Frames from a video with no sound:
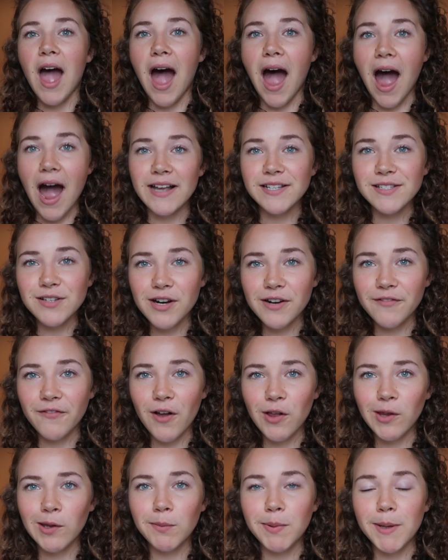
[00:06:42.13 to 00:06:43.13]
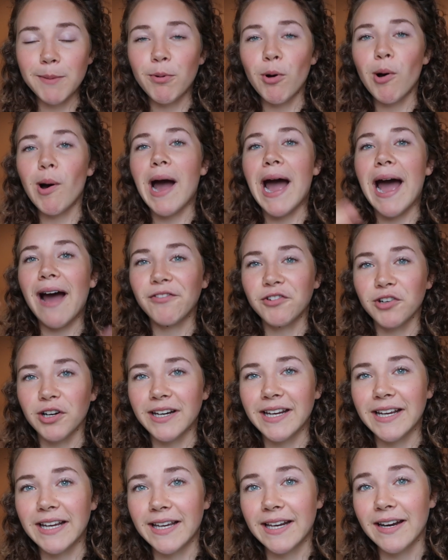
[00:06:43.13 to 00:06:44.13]
I started following people after I
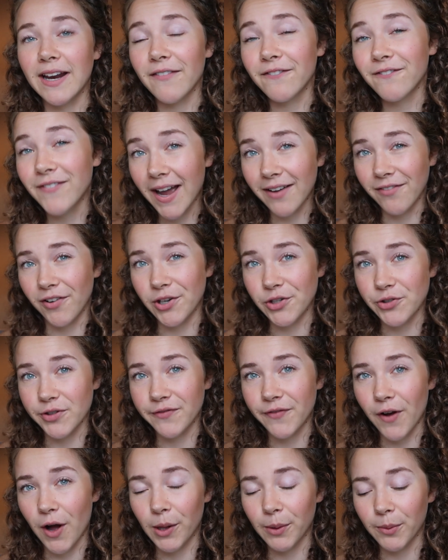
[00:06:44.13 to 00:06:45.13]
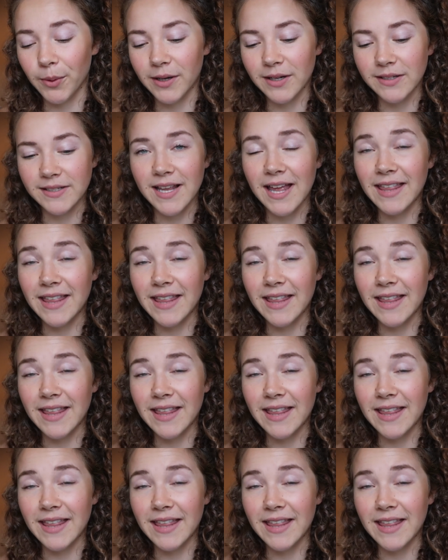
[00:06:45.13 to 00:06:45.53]
hit 500 followers,